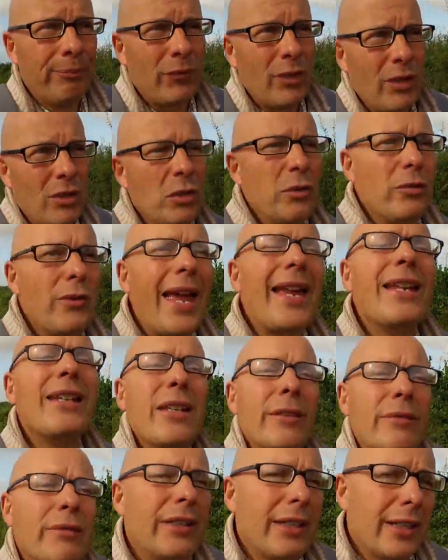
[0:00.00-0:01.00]
sort of end
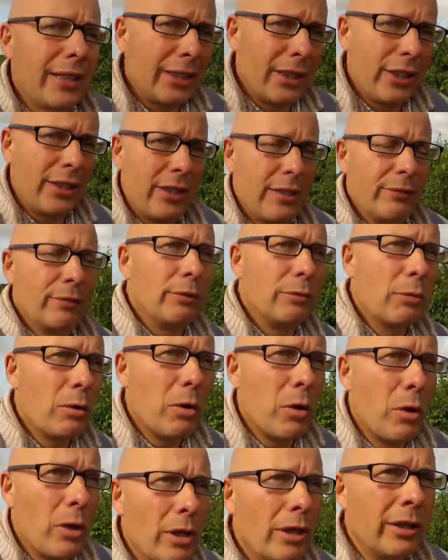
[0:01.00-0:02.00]
of the English Civil
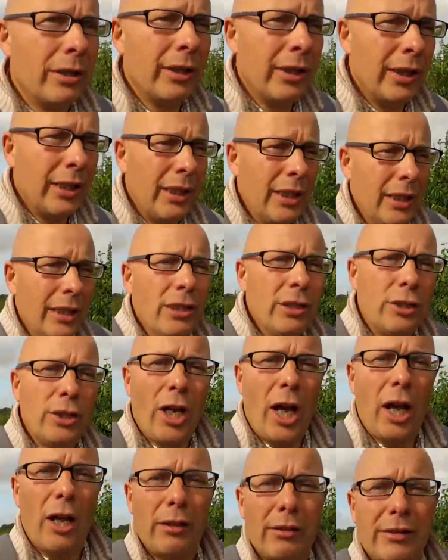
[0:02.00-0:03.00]
War,
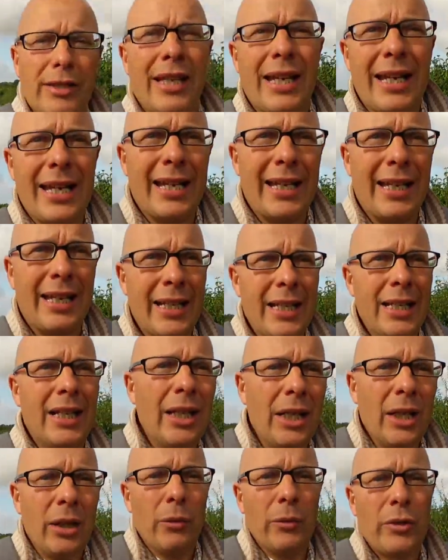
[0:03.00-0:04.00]
Charles
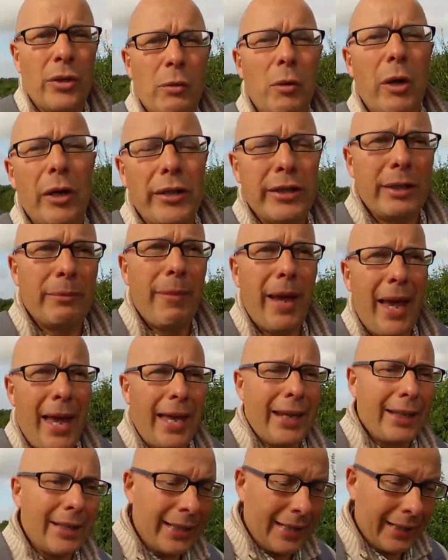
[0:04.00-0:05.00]
was a wanted
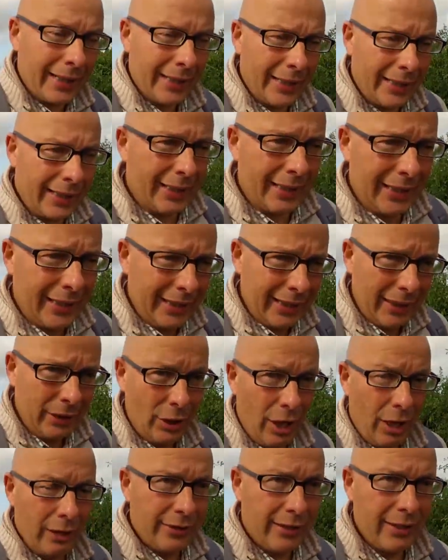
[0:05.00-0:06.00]
man,
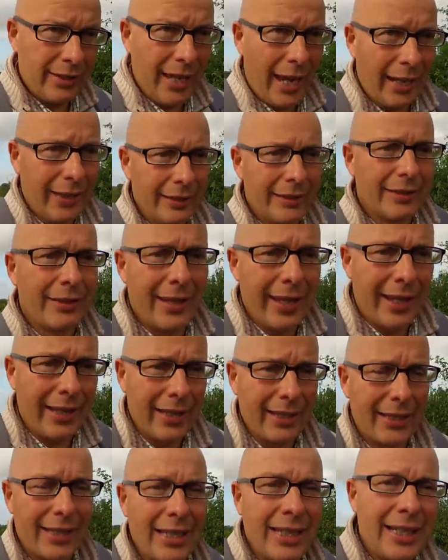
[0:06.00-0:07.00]
Charles the Second, that
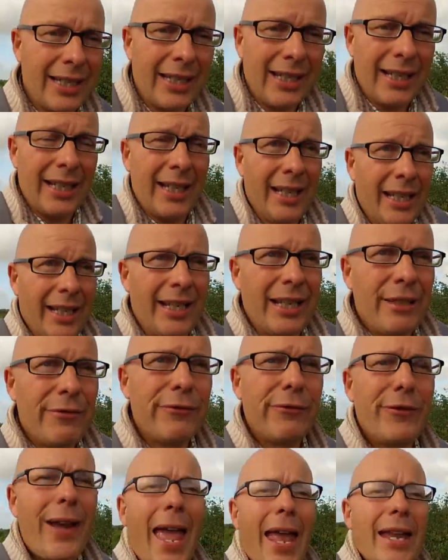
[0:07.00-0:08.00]
is, and he
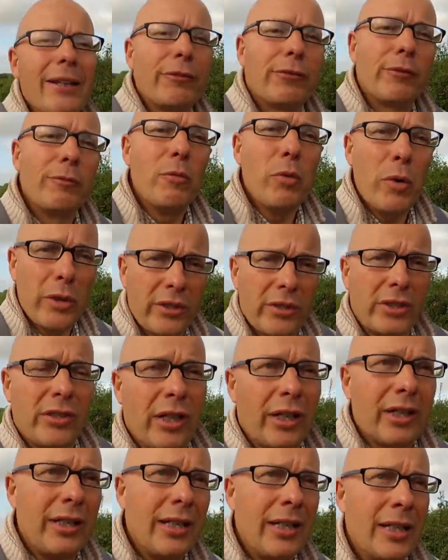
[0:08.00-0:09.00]
fled from
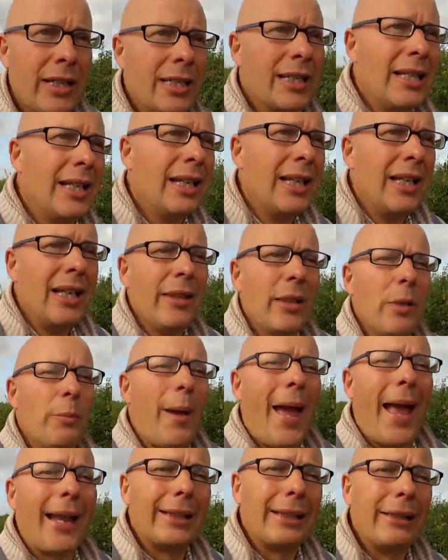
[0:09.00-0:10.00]
Worcester, the
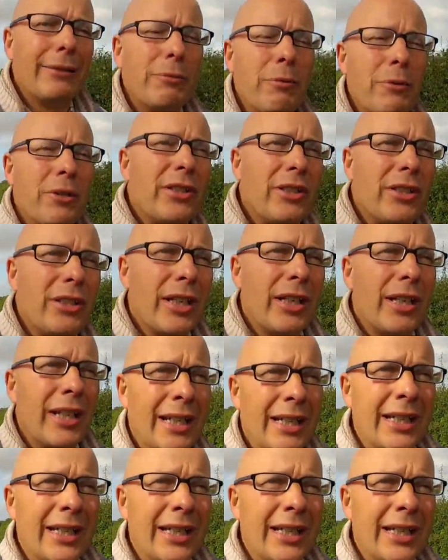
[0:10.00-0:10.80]
Battle of Worcester,